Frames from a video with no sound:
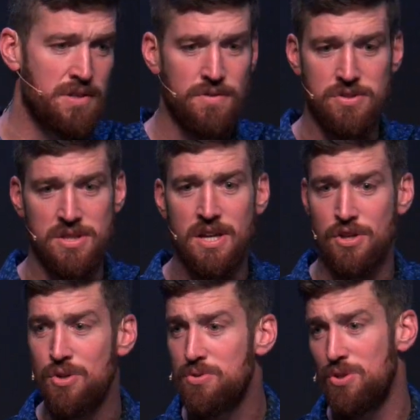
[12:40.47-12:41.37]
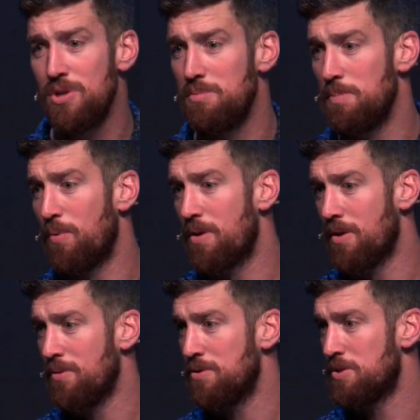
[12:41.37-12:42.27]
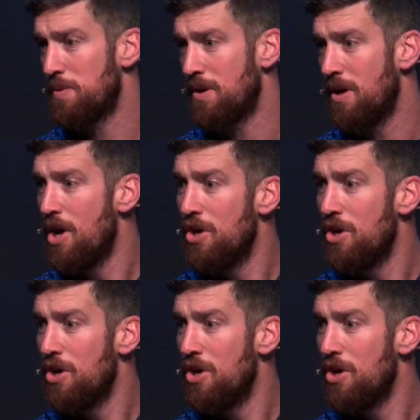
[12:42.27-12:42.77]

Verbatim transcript: of your sin, and you too can be born of the Holy Spirit.